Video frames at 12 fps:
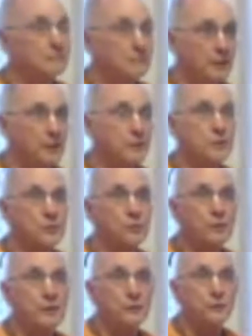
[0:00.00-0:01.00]
This is the
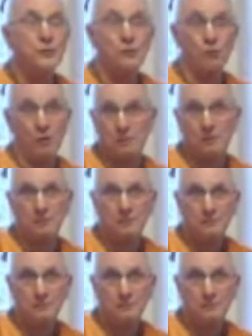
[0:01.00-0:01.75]
real struggle,